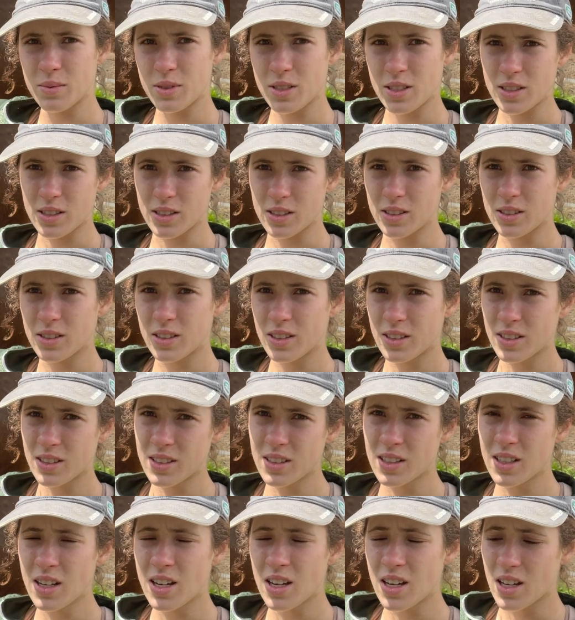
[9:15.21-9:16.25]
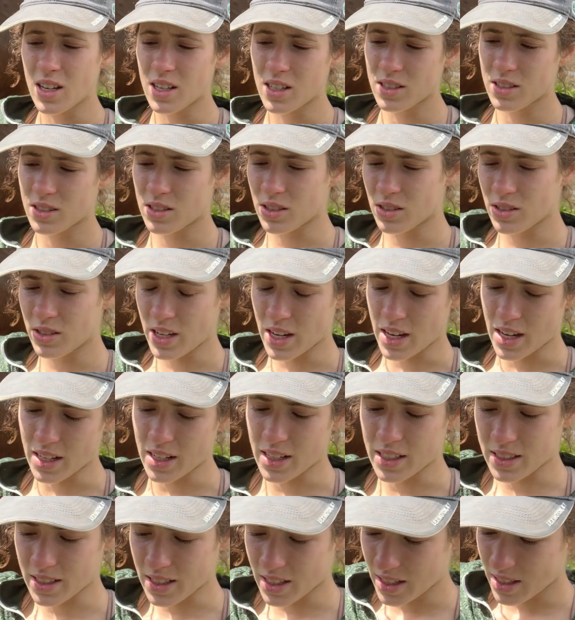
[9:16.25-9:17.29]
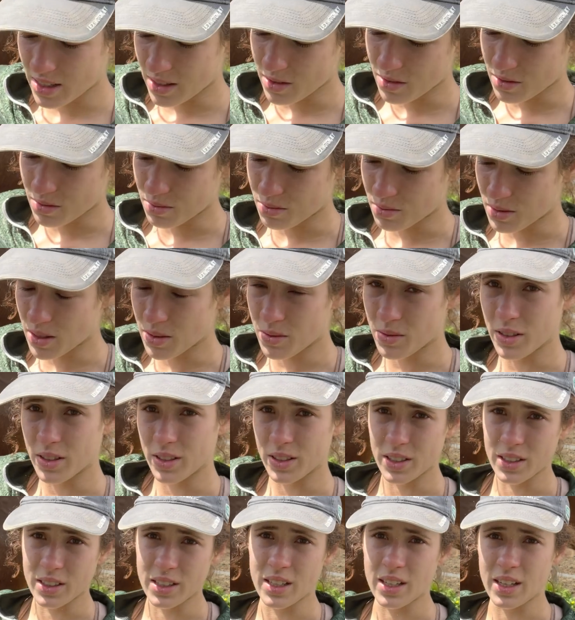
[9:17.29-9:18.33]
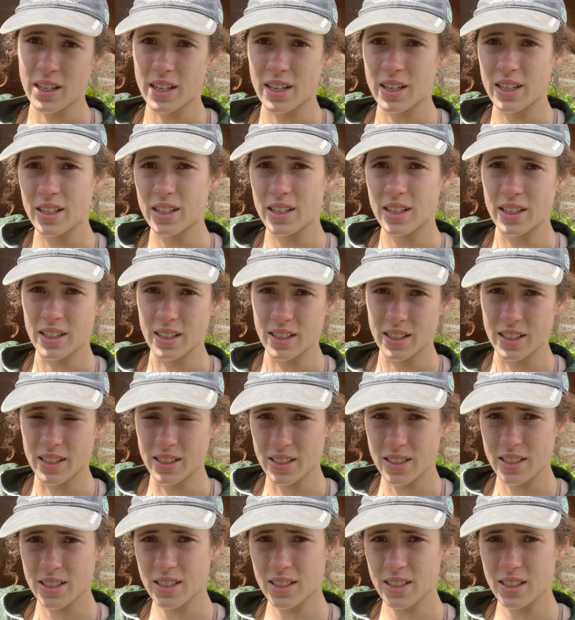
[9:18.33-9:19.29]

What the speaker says: So yeah, that's kind of what we're looking at and